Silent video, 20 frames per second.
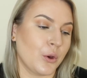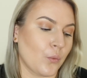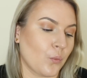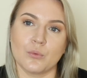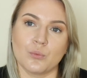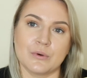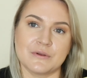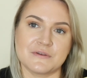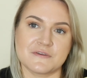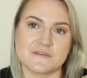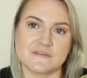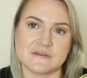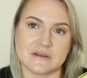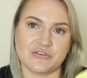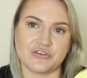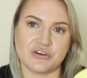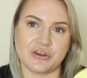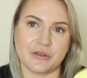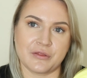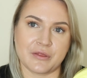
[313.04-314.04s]
with the
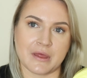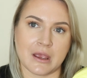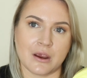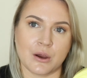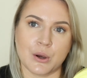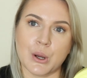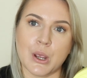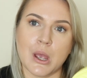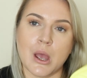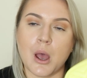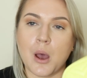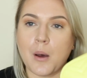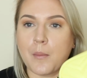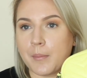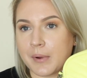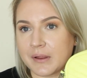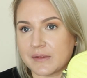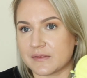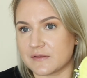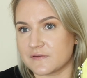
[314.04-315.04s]
stitching there,
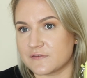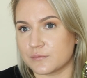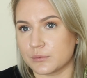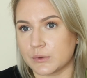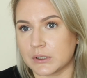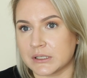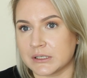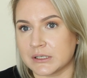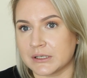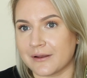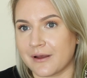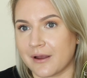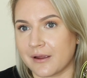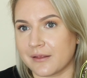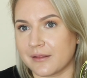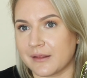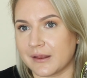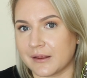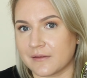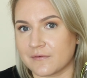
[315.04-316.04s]
but this one, I
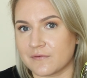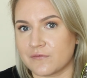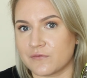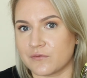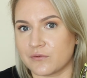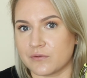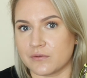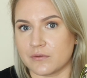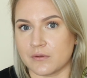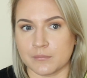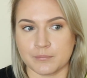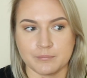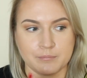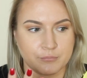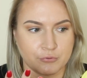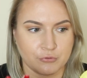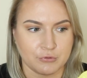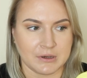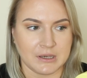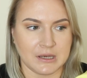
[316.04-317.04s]
think it's the
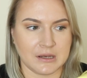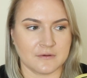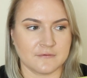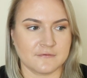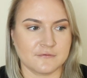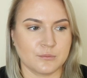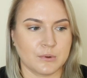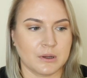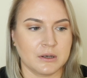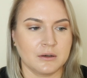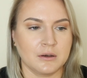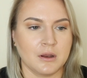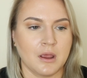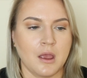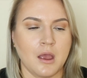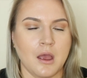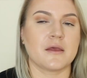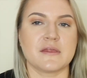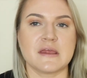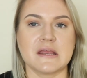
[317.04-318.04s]
prettiest one.
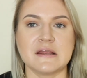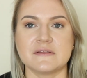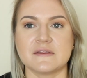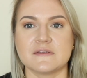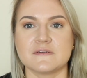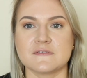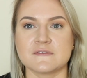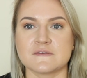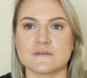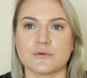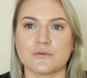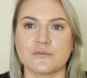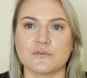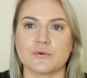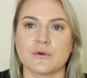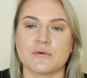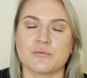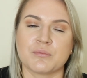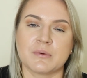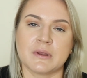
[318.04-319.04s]
I think this is also
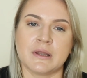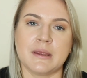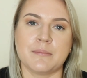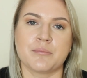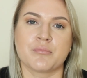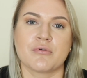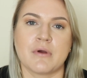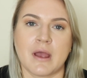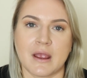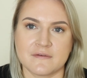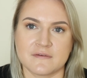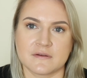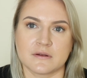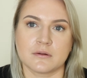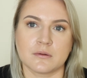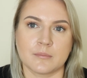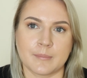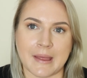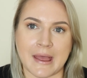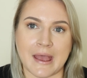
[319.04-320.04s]
a really
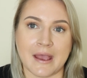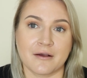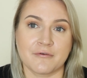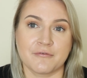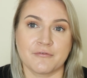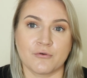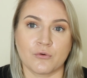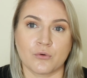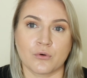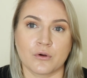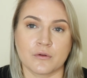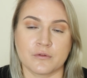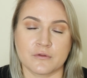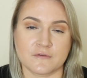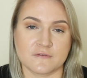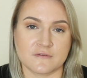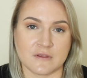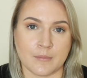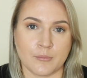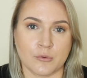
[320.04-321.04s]
practical bag for the
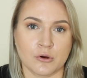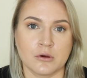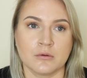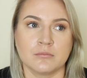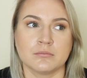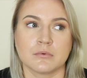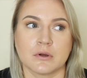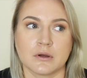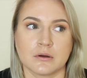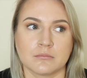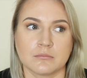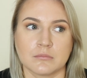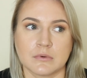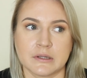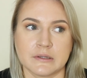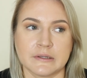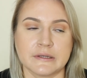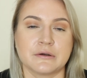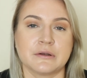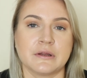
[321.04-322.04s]
summer.
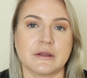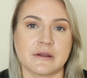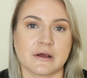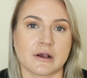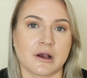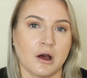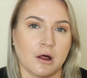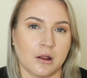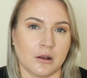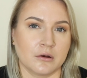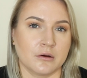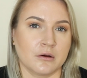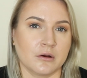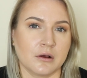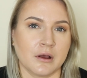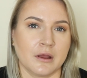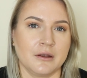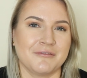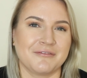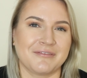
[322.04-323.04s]
Clearly the color
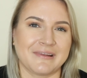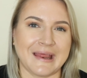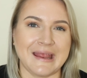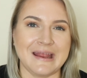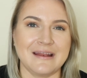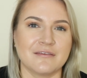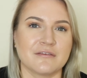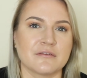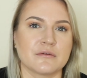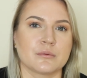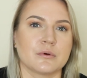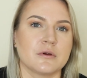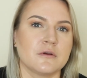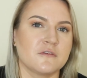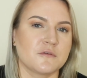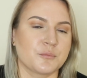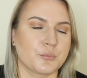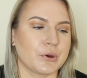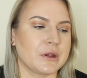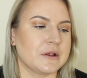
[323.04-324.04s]
kind of leans
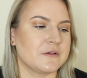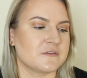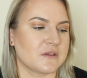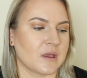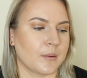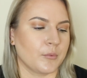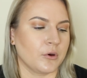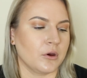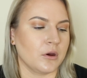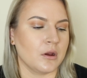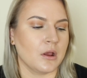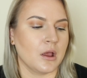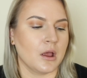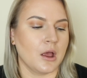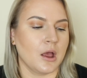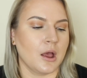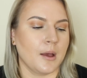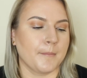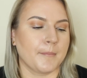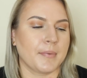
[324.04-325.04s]
towards spring summer,
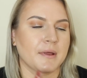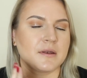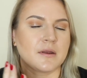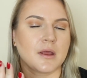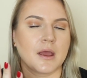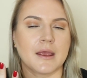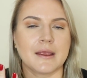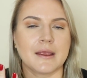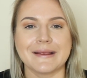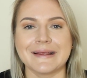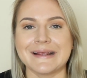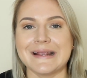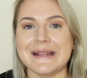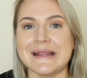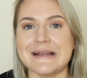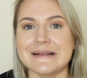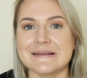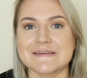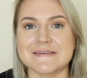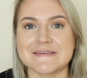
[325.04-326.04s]
but
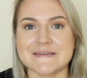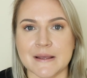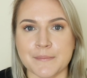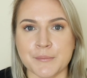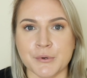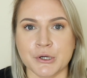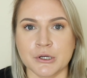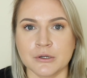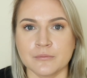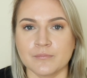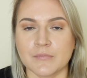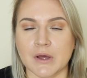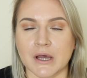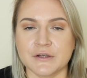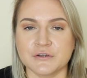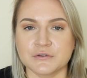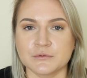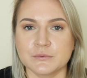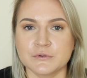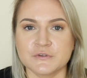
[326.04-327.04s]
in the summer I
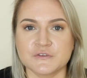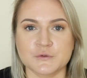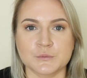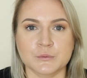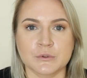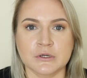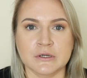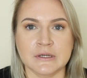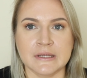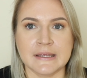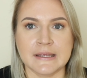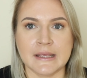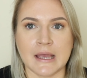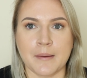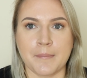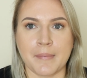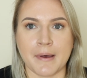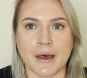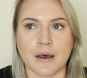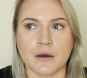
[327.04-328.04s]
don't want to worry
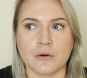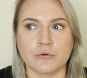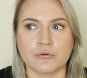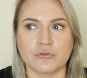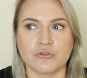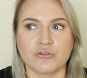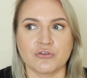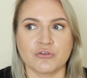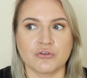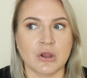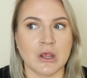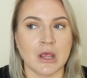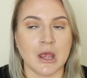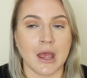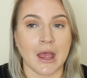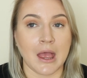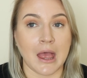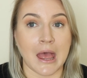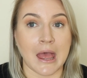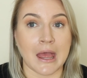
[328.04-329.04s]
about
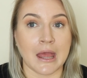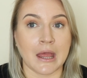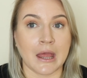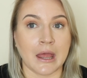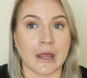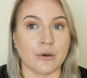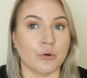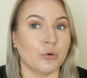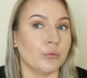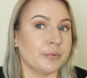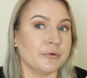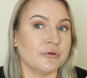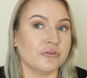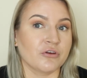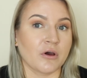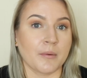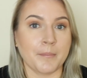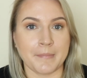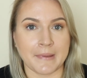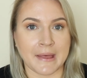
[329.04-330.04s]
an open
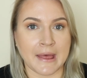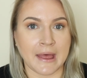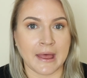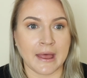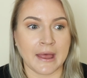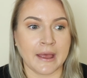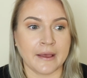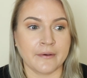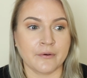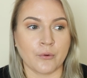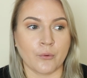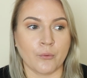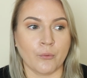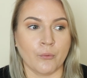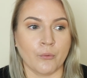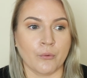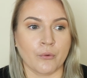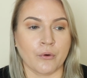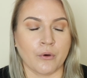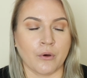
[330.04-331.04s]
top bag
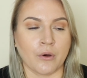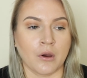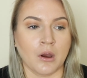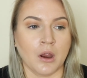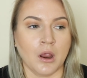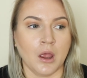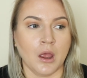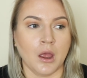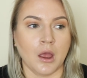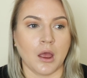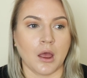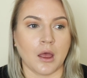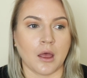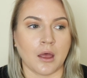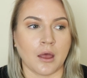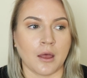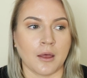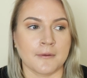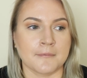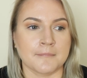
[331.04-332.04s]
or
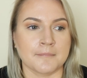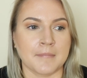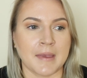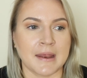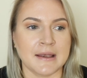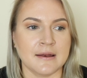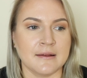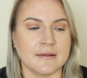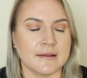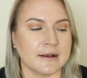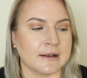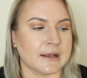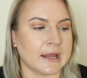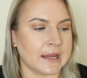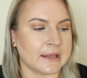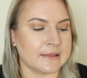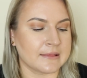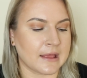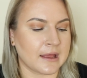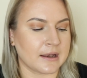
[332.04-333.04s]
anything
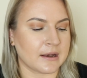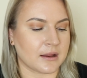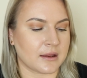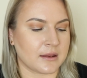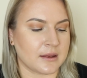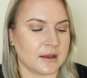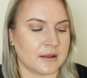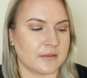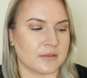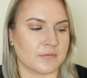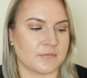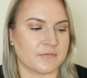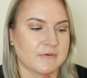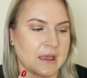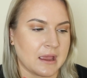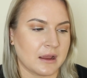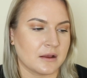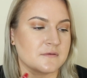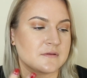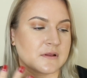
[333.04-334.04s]
like that. I think the
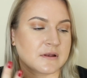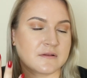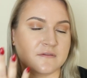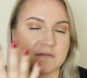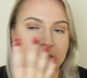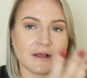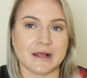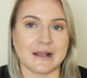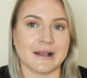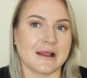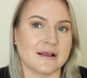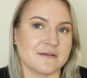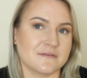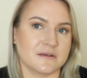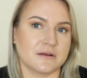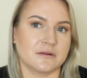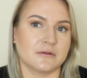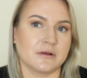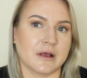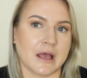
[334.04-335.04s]
fact that it's a
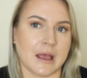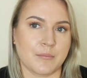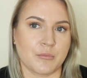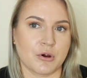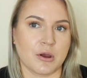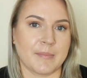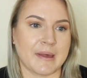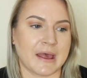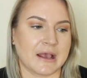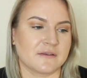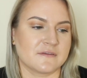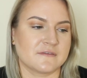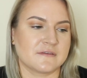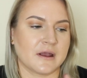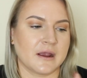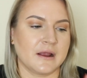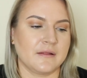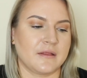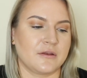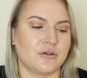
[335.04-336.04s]
classical camera bag
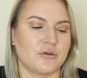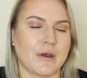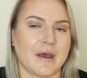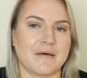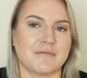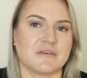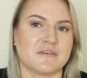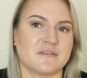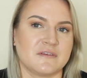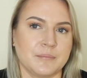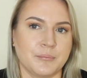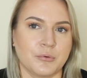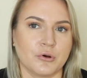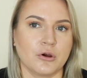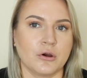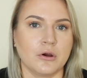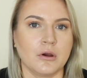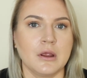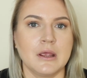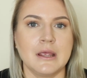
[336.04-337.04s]
style, that you have a
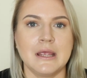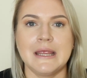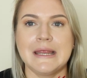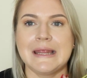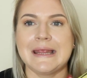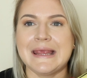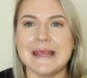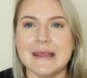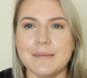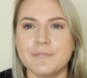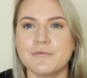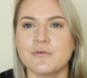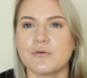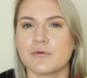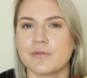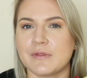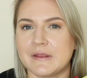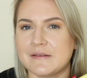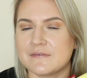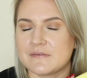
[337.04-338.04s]
zipper, keeps your
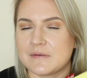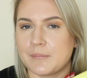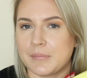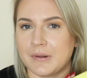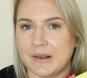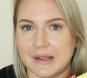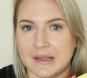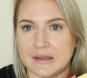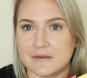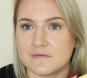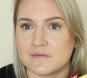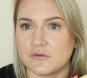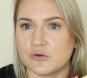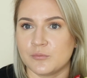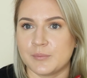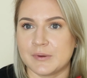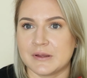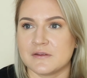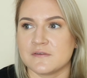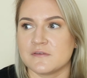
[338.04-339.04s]
things in place, you know,
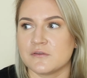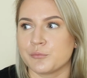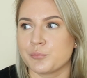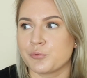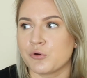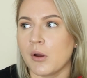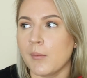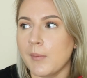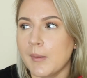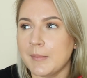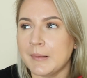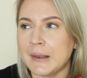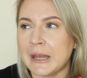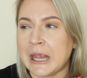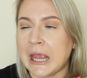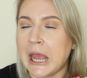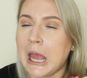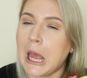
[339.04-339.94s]
because you're probably